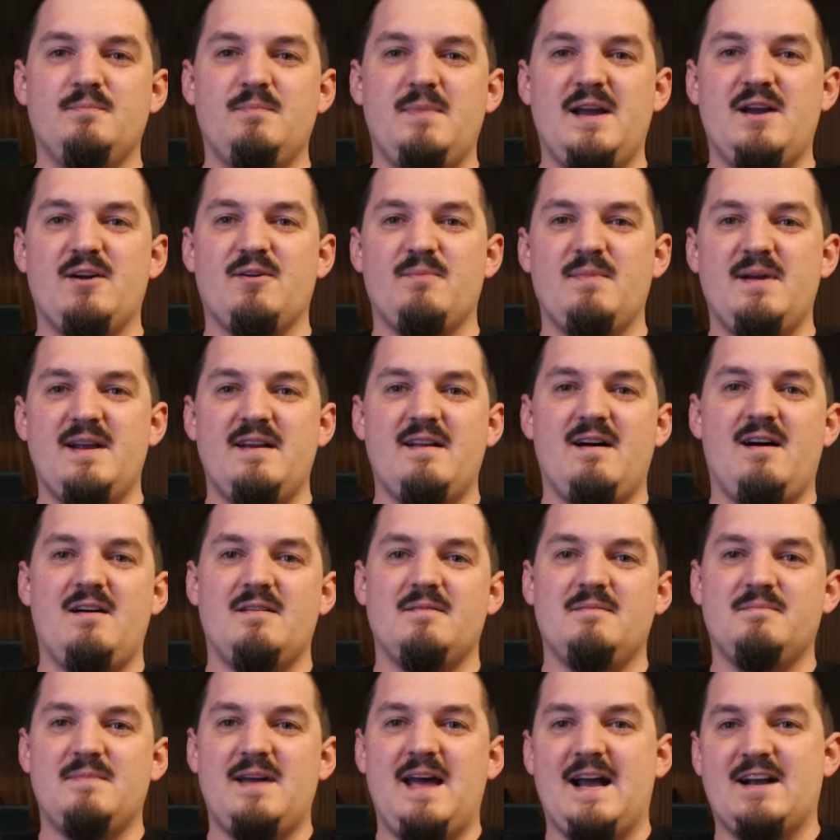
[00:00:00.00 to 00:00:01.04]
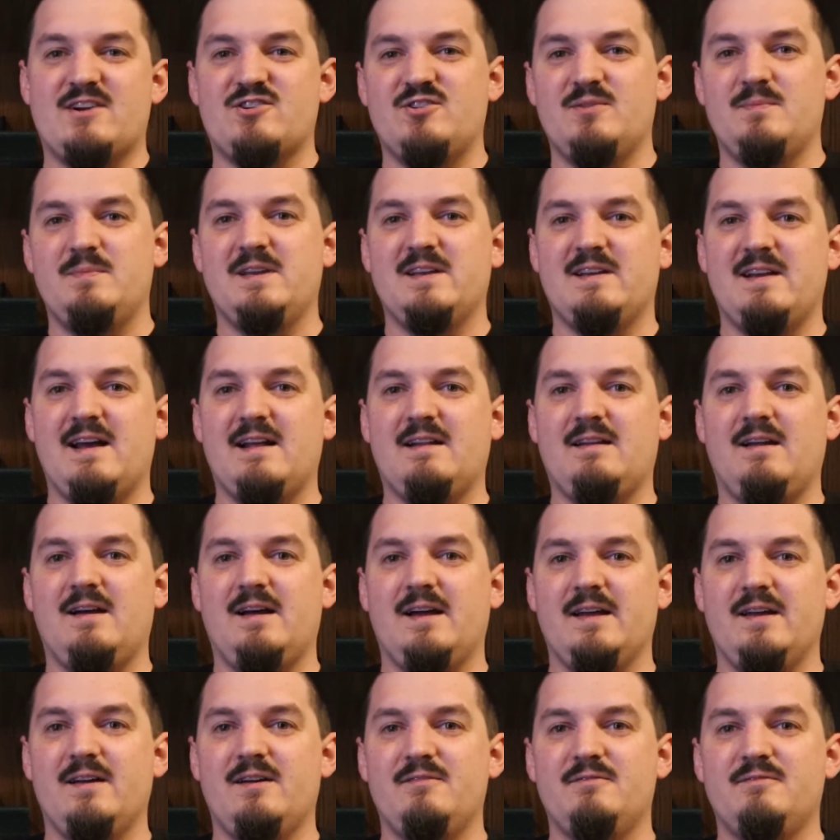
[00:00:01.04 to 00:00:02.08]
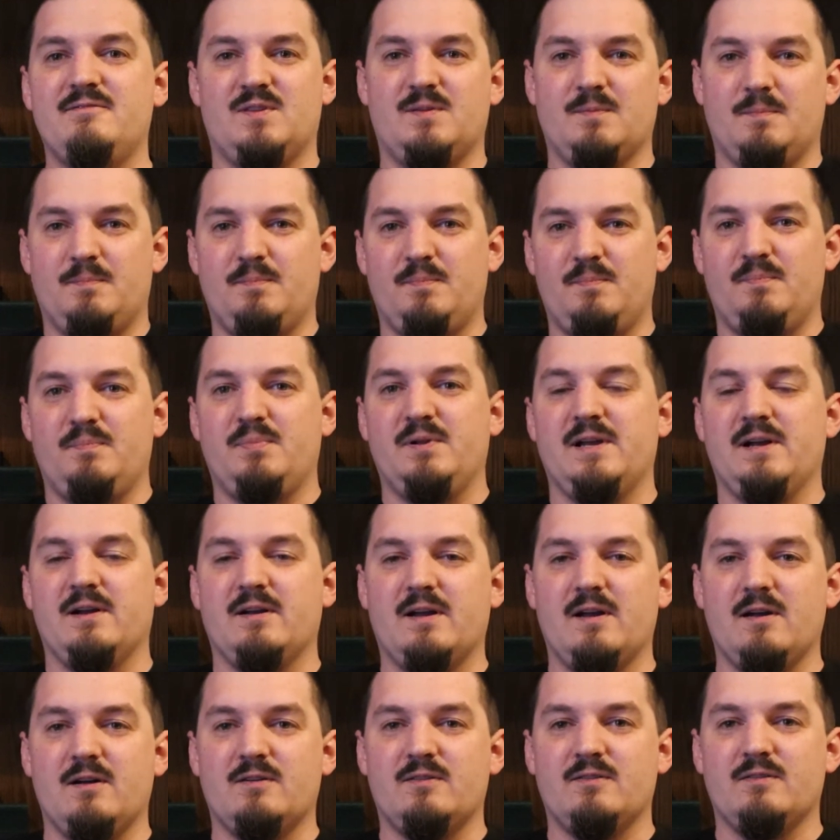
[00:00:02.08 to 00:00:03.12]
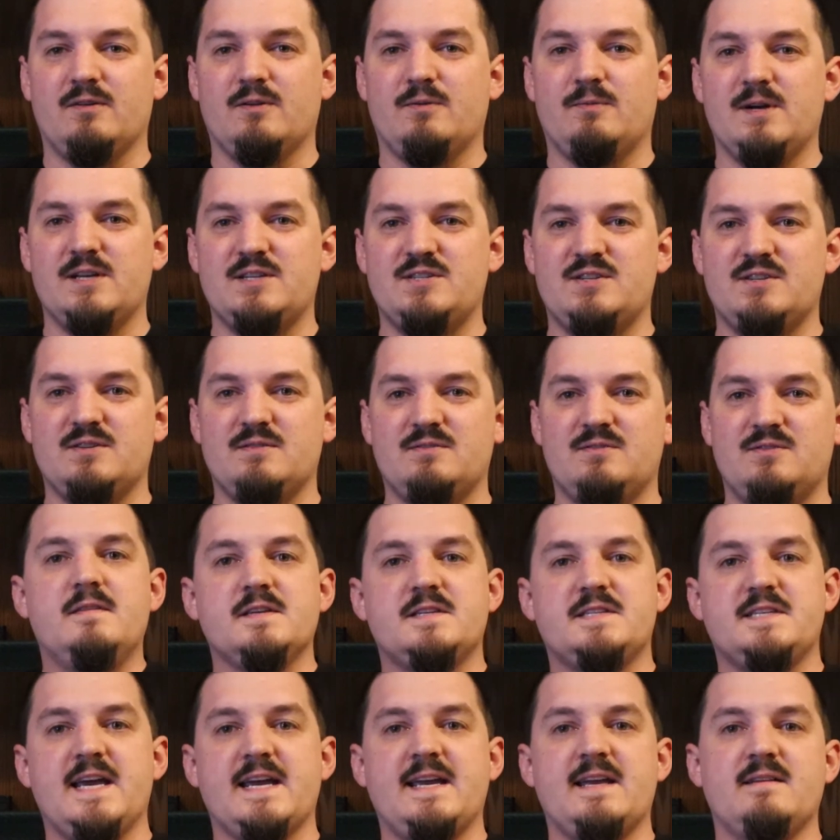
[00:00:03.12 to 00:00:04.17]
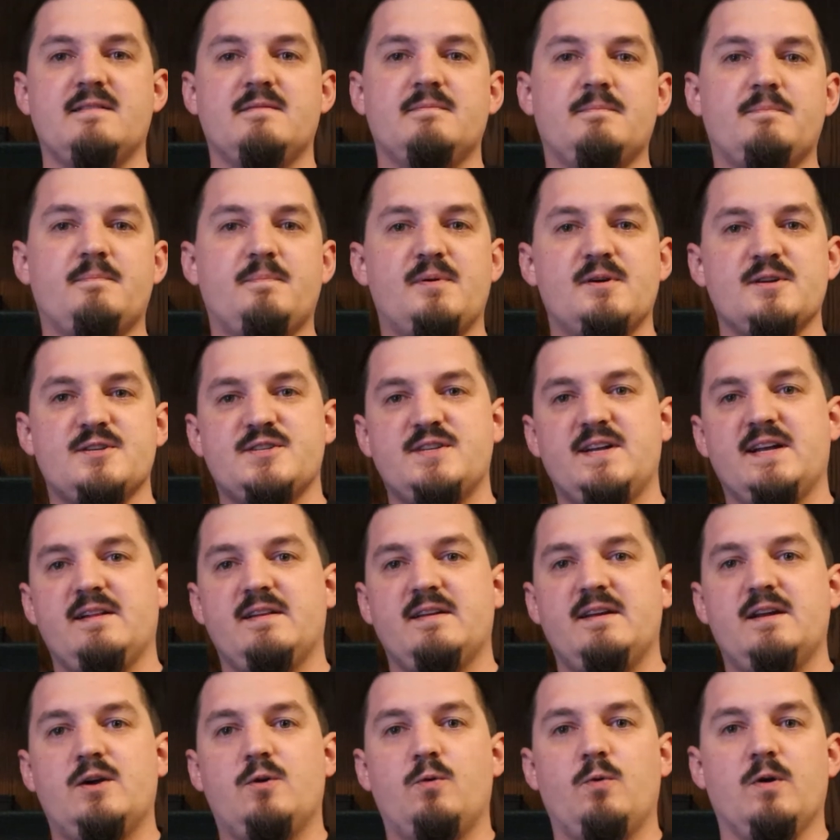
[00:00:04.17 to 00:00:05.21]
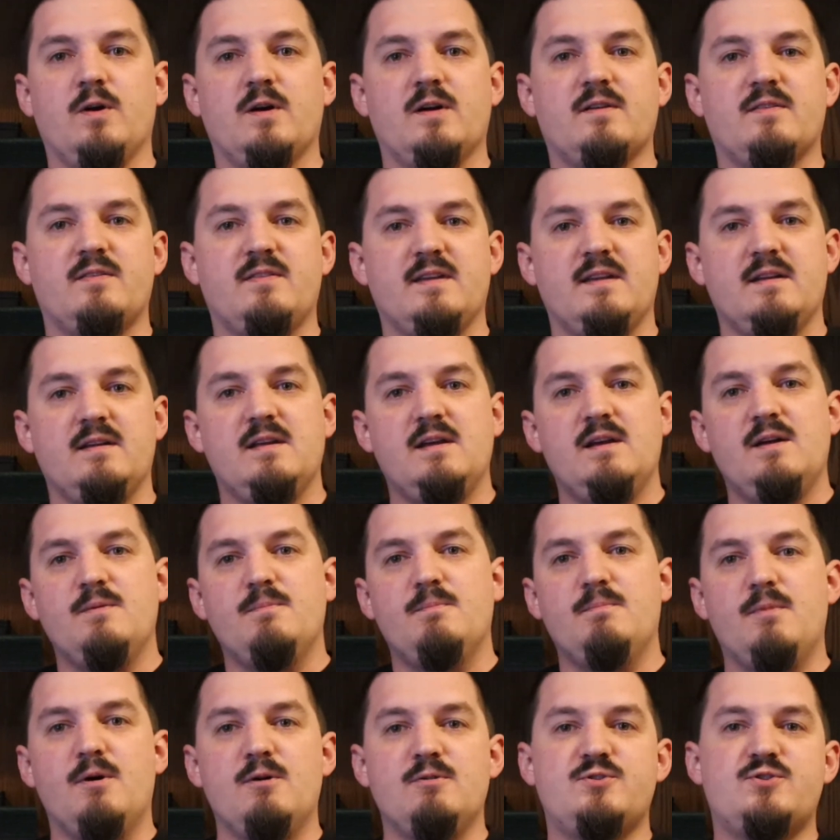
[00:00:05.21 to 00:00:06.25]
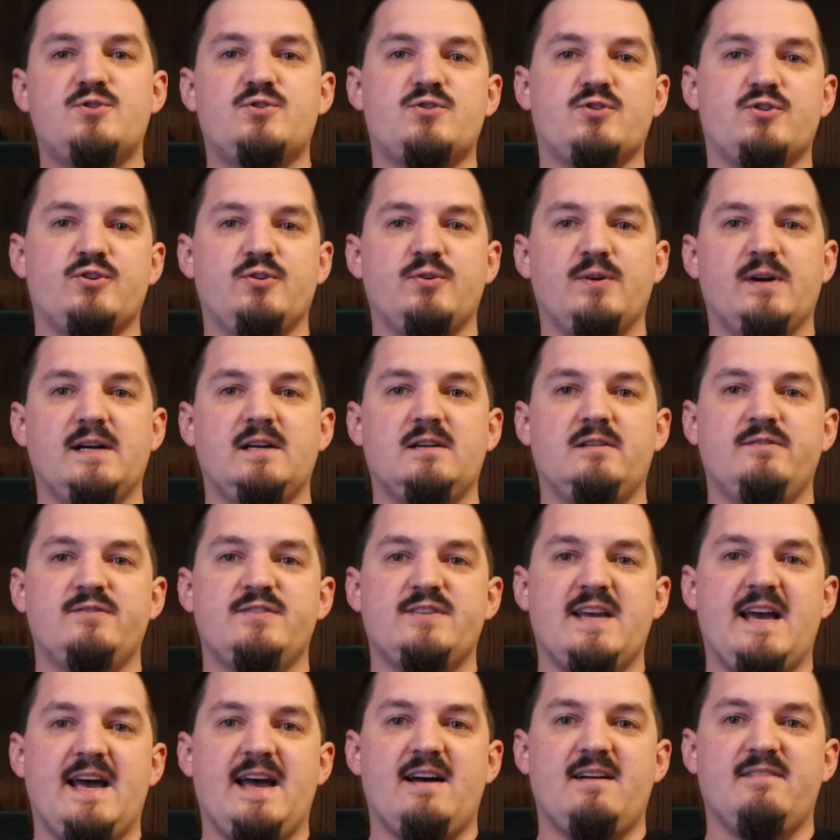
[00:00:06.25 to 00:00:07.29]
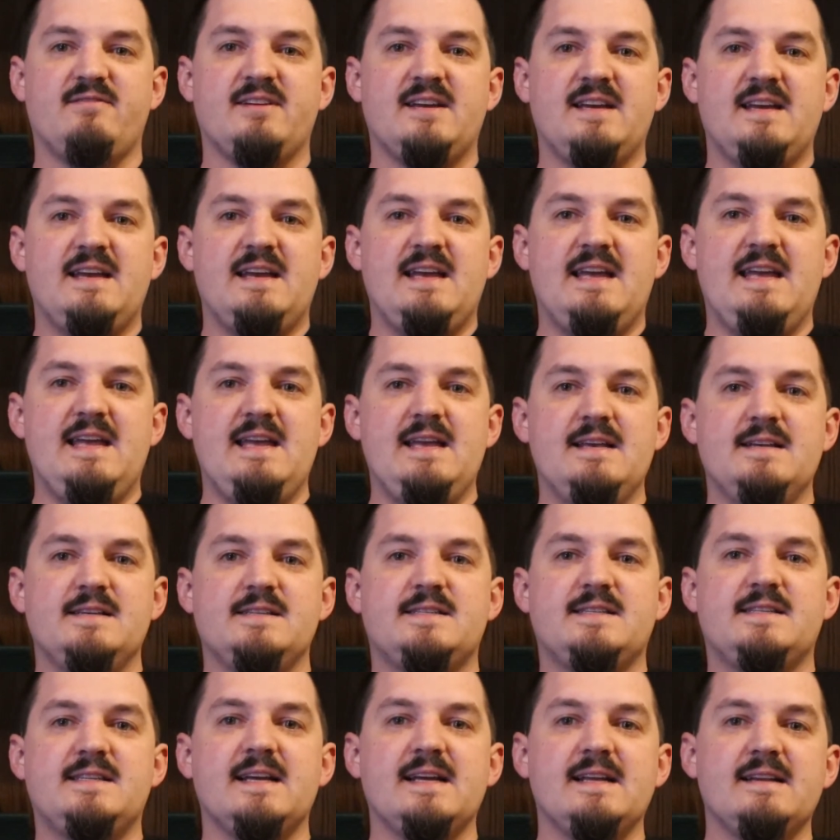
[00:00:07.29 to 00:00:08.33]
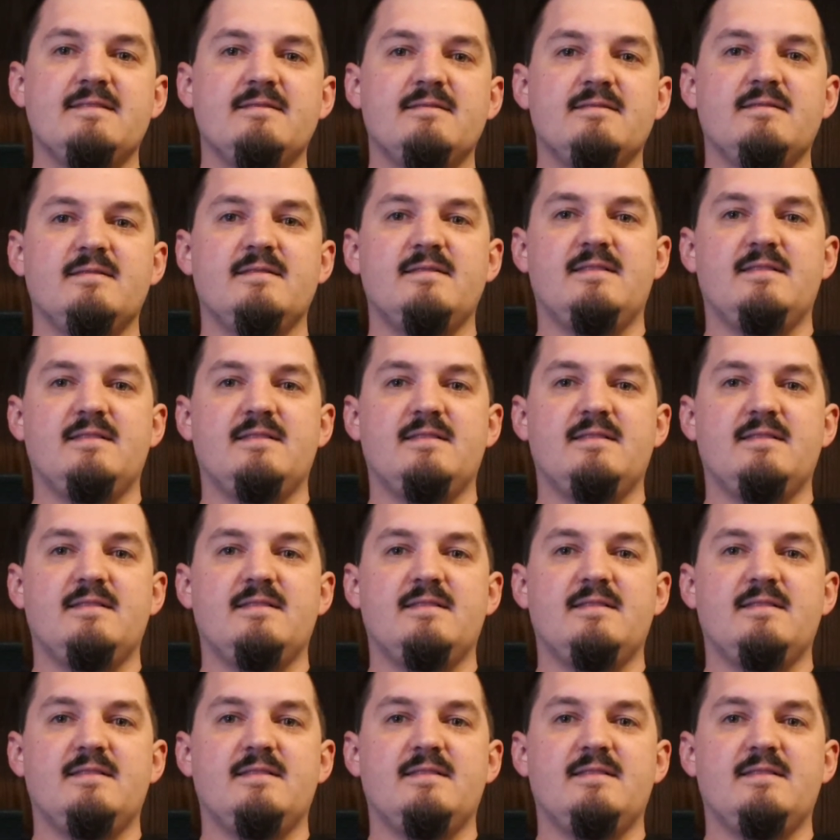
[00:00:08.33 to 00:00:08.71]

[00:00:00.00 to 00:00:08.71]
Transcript: may or may not actually be an ally of the player character in question. The second personality quirk that most true elves have is that